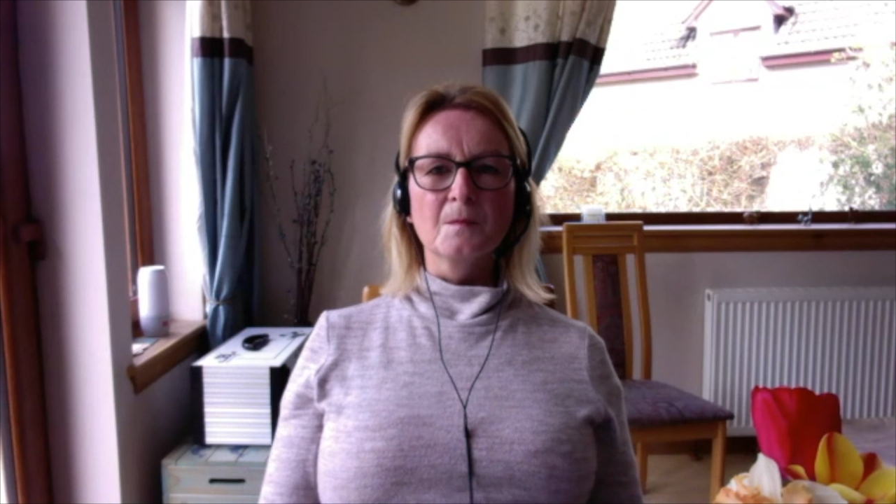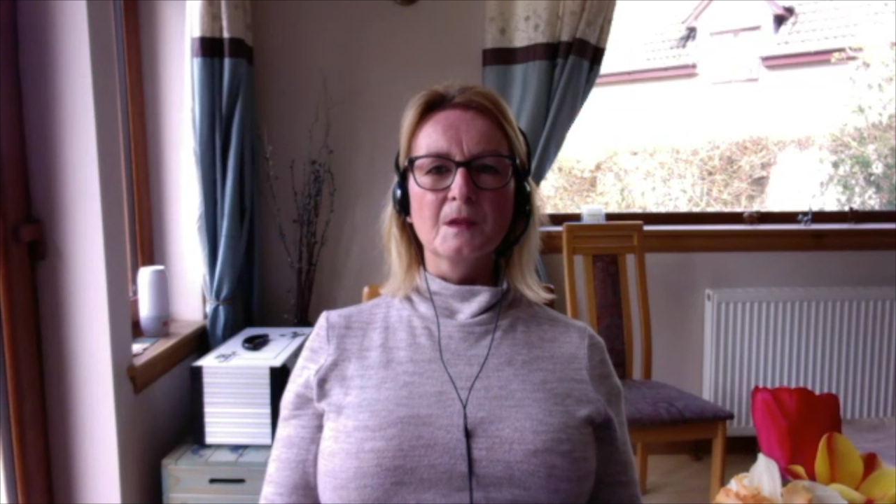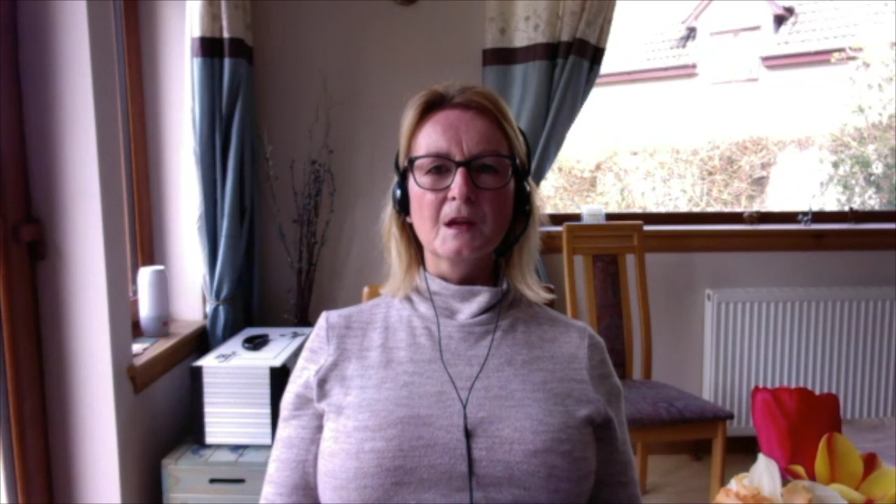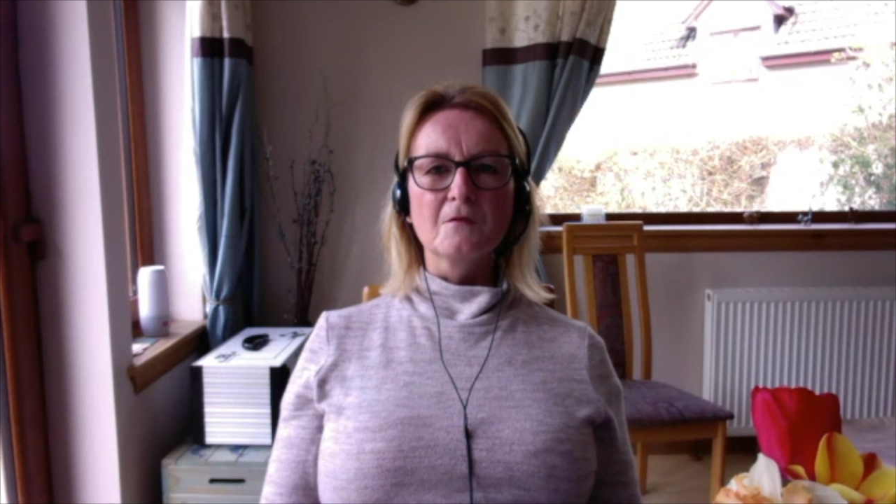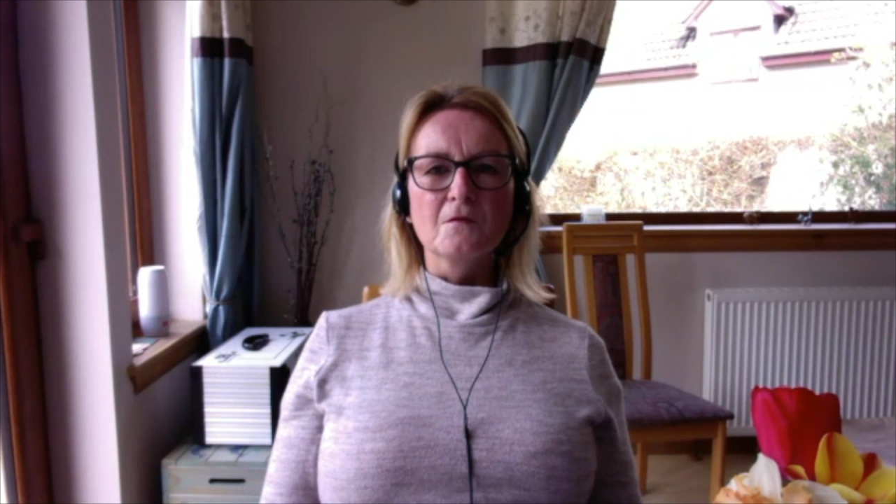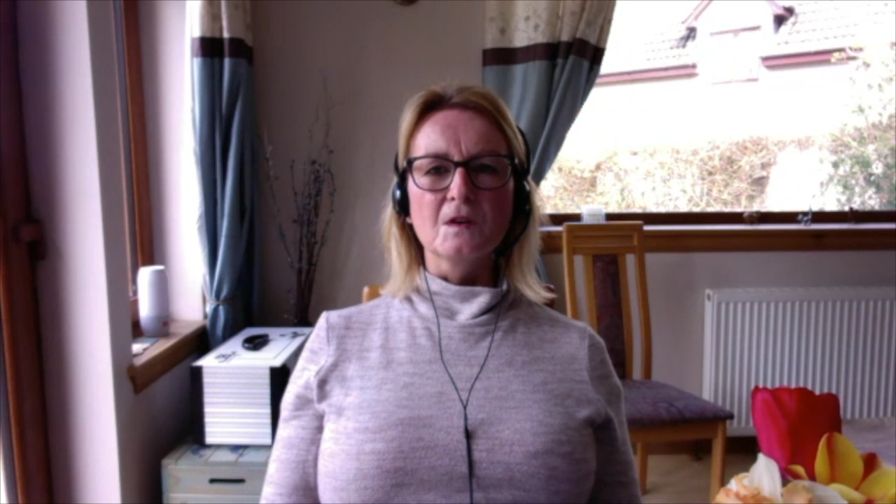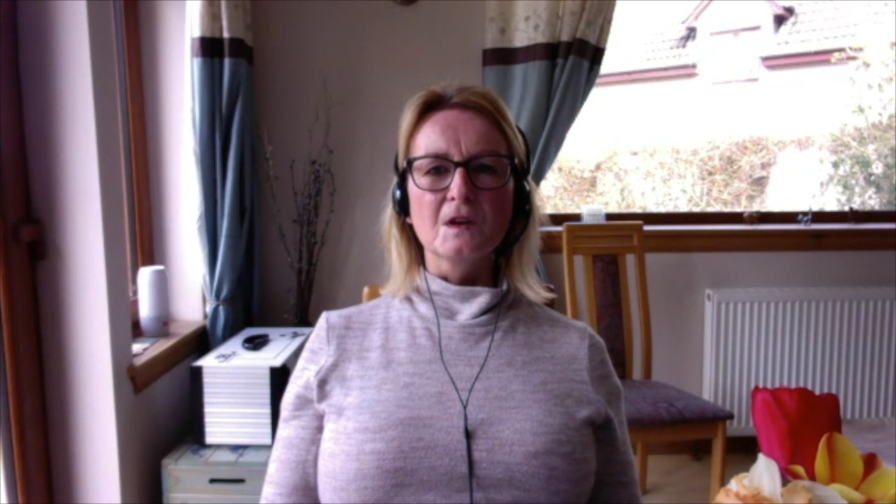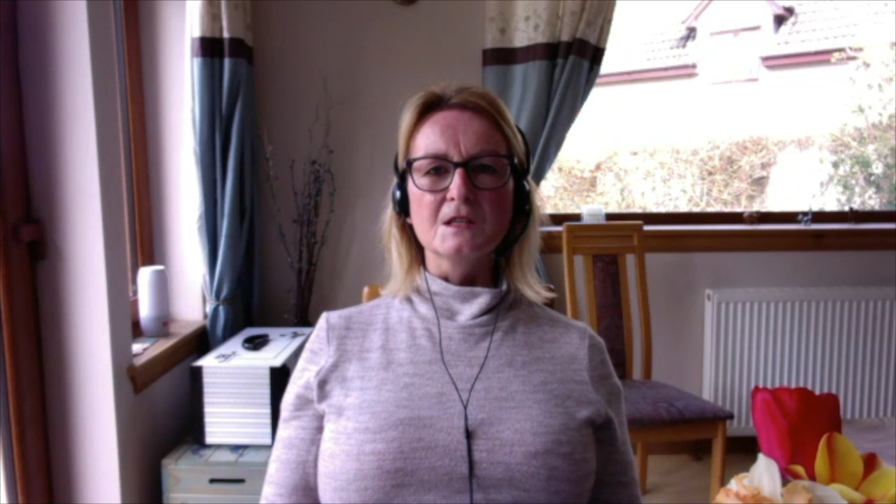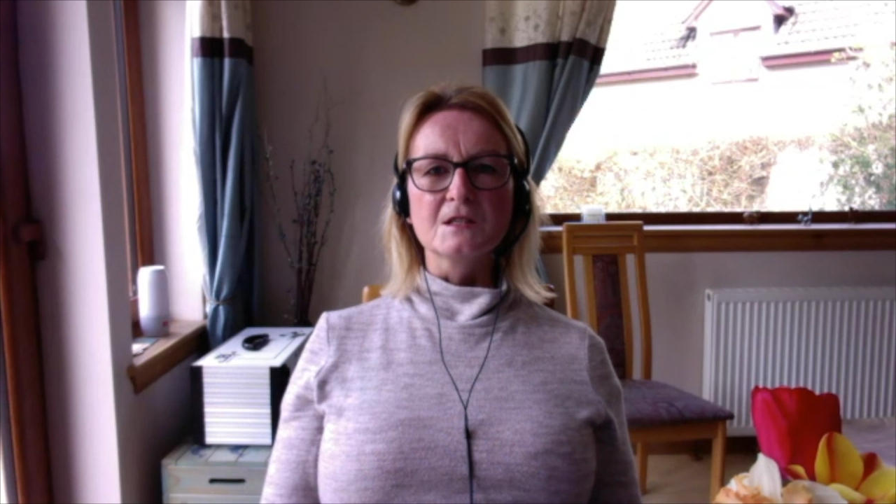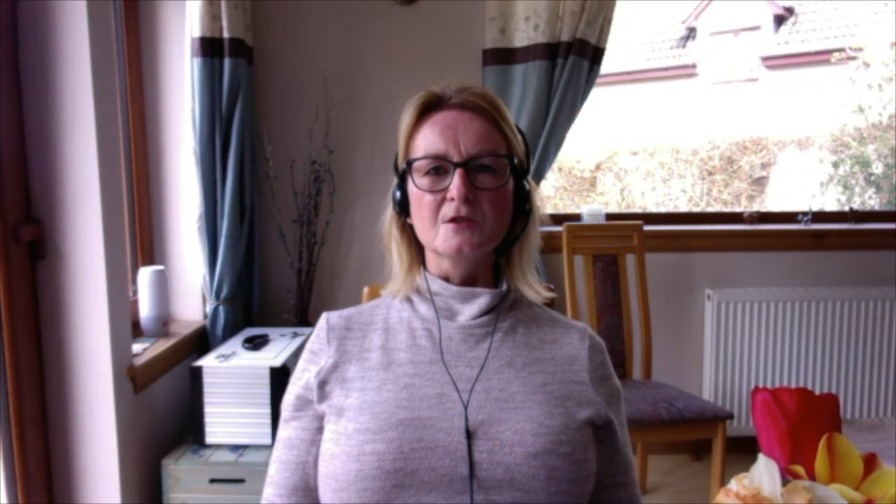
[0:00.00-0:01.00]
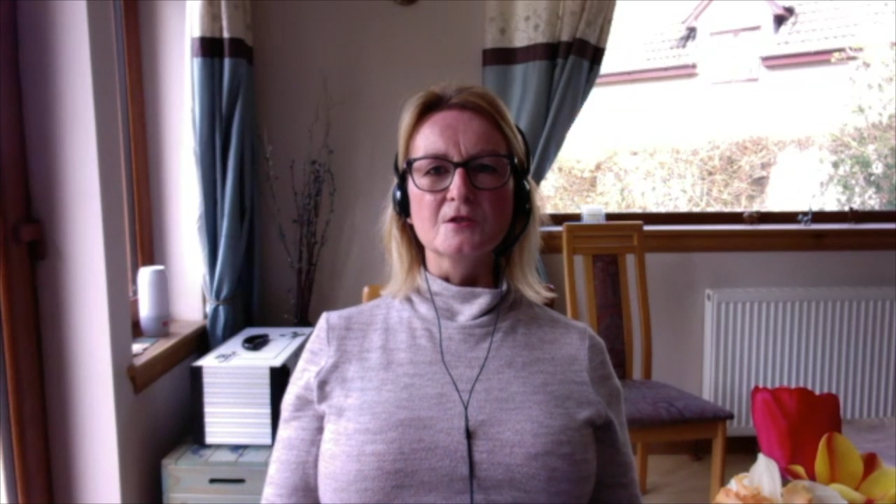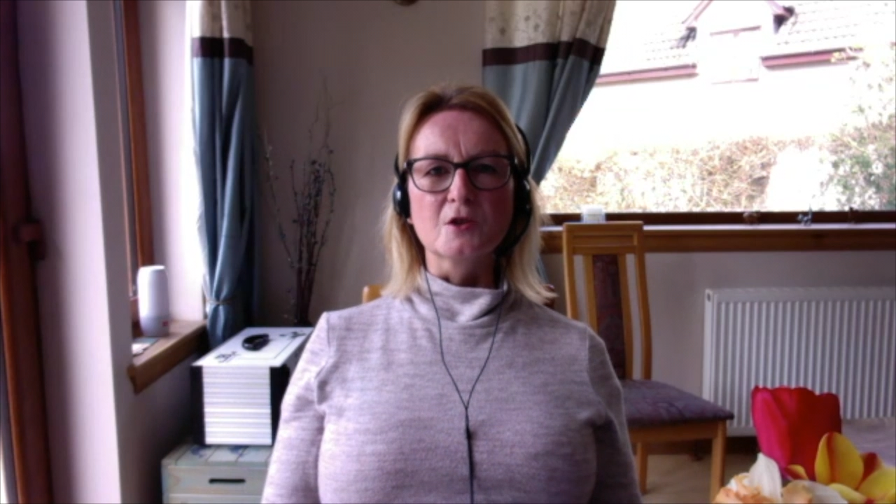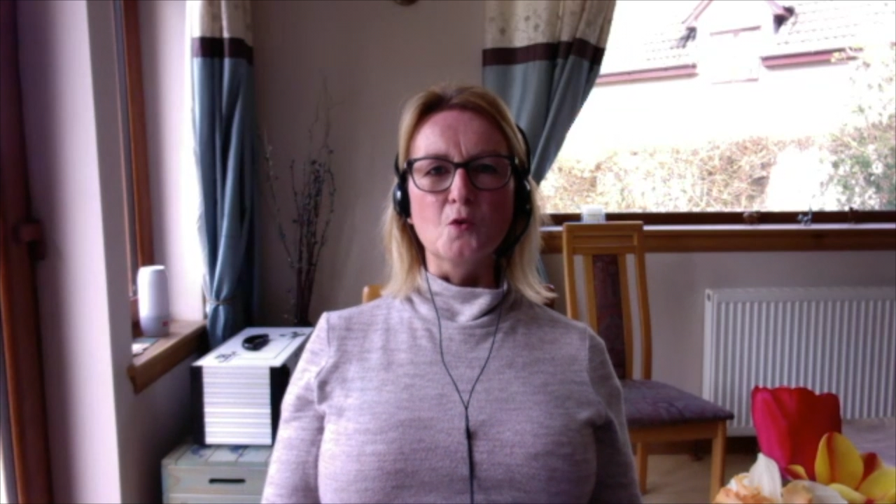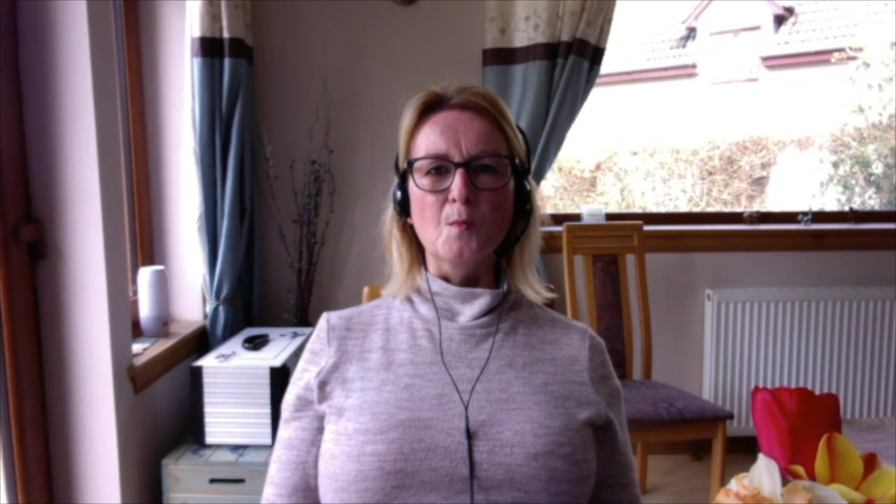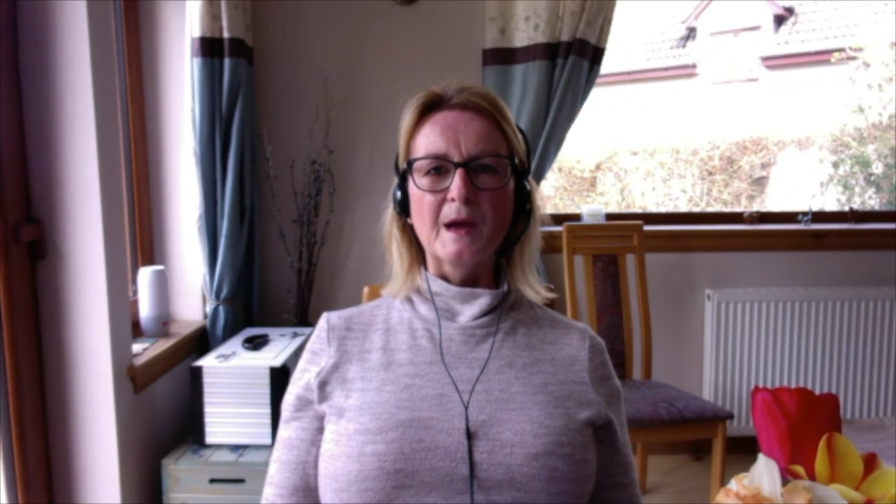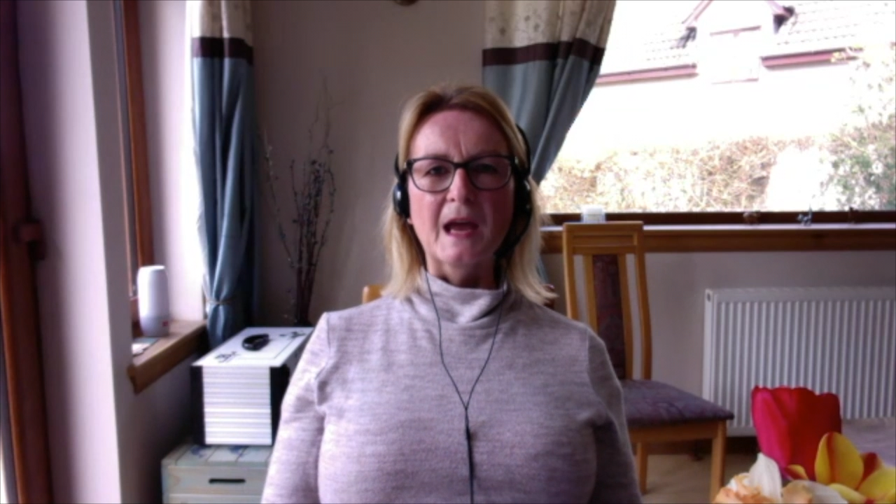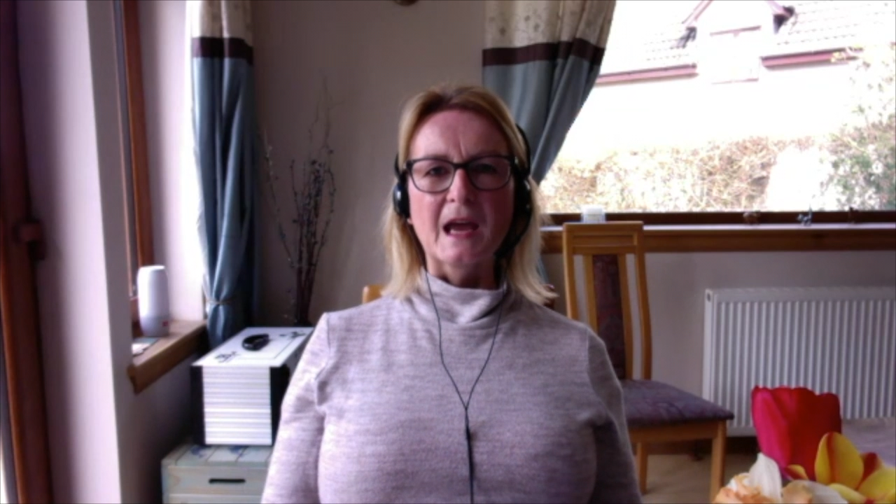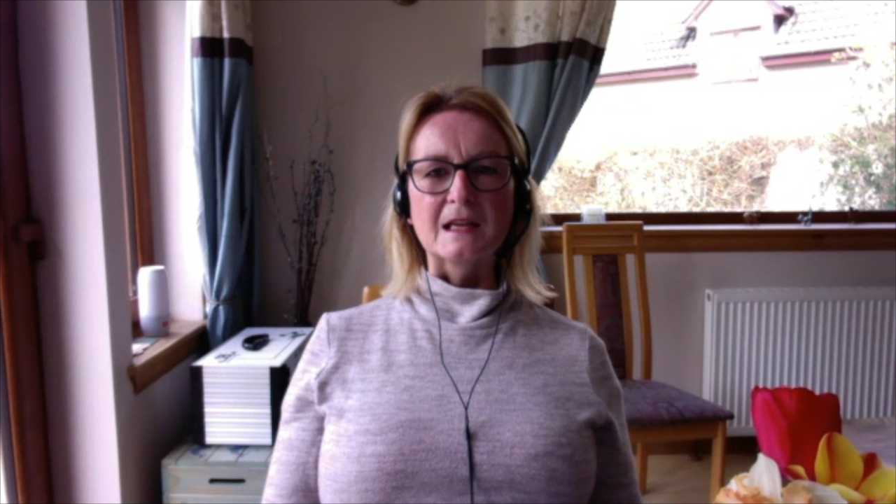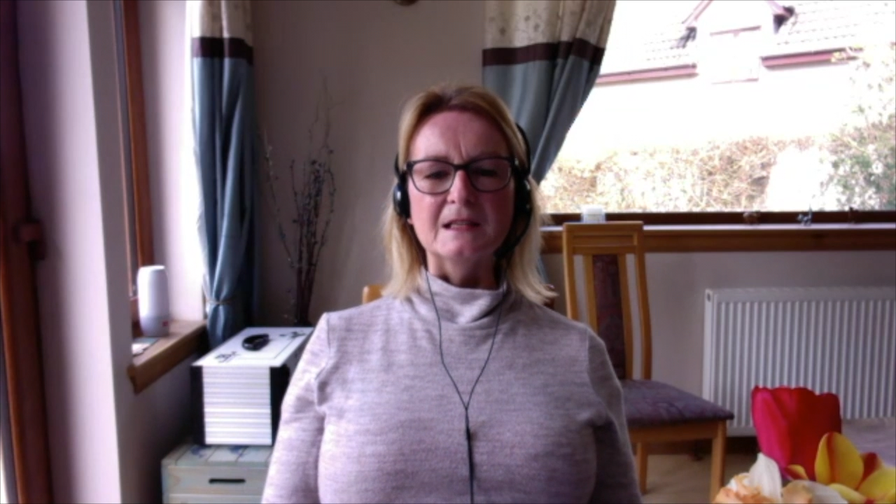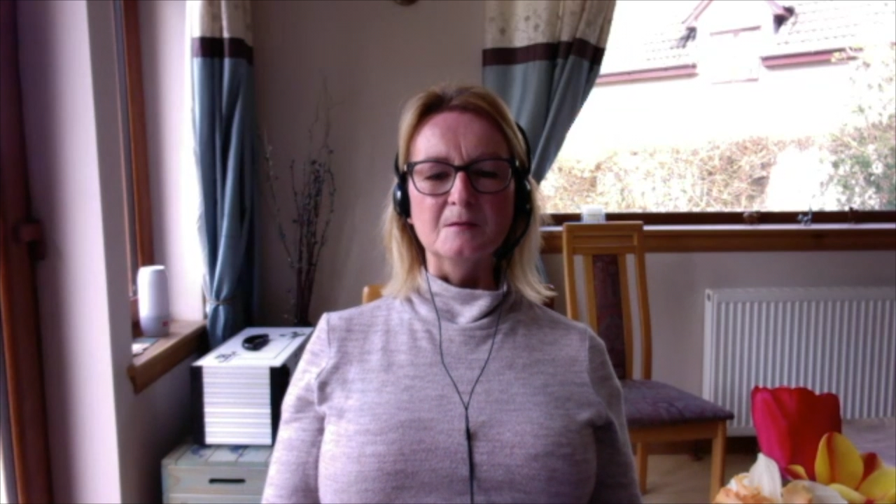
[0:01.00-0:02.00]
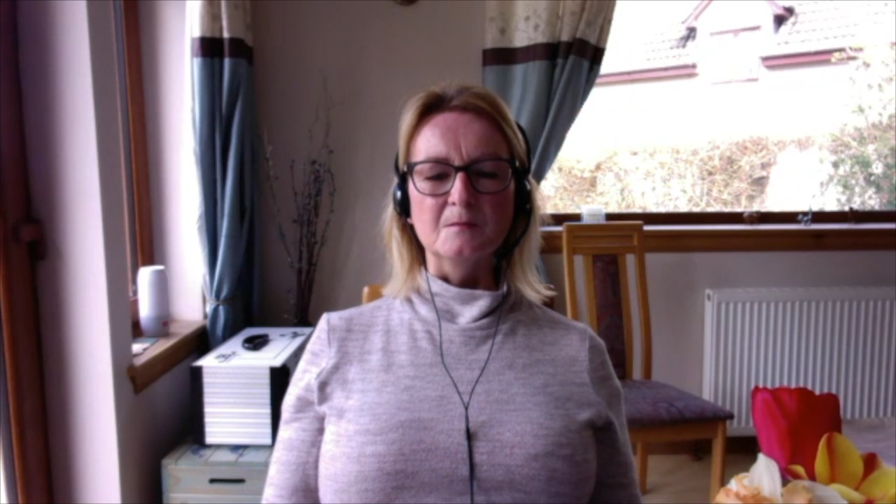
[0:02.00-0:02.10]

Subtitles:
and face the slope ahead.